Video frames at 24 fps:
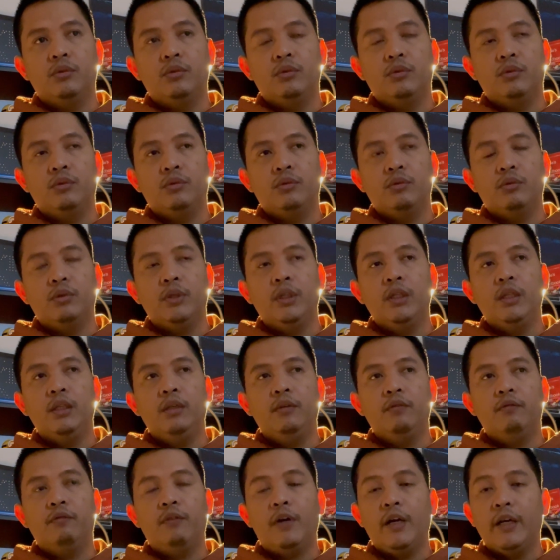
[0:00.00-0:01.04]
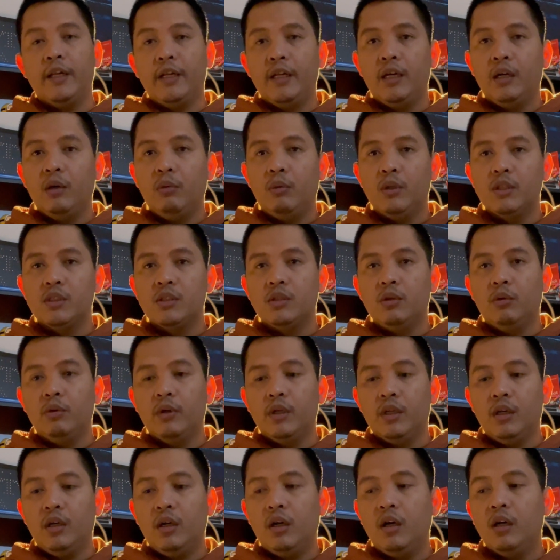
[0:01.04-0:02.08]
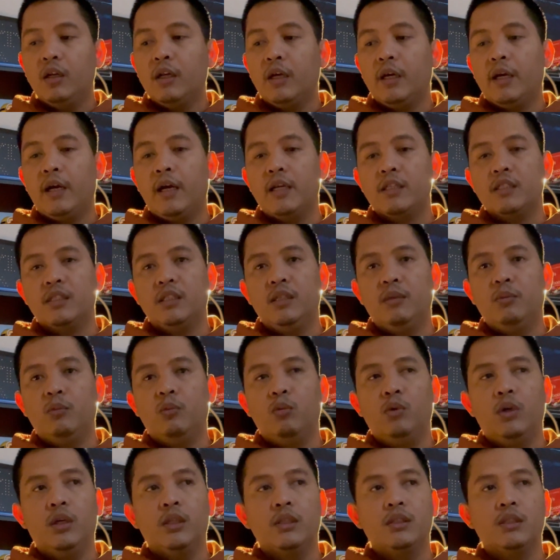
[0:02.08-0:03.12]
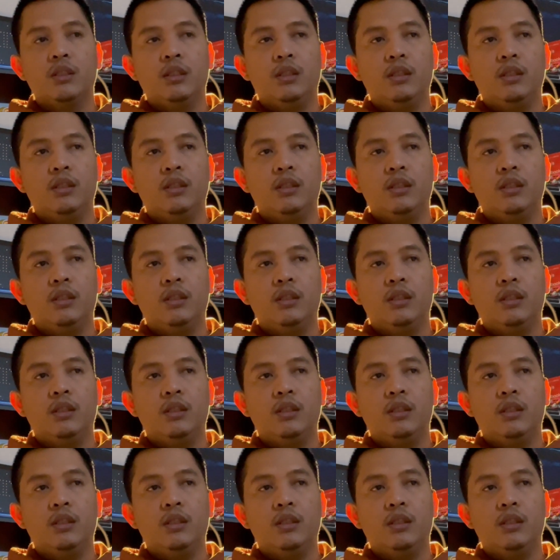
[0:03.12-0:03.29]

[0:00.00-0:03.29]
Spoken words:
really find out what's going on. I asked them what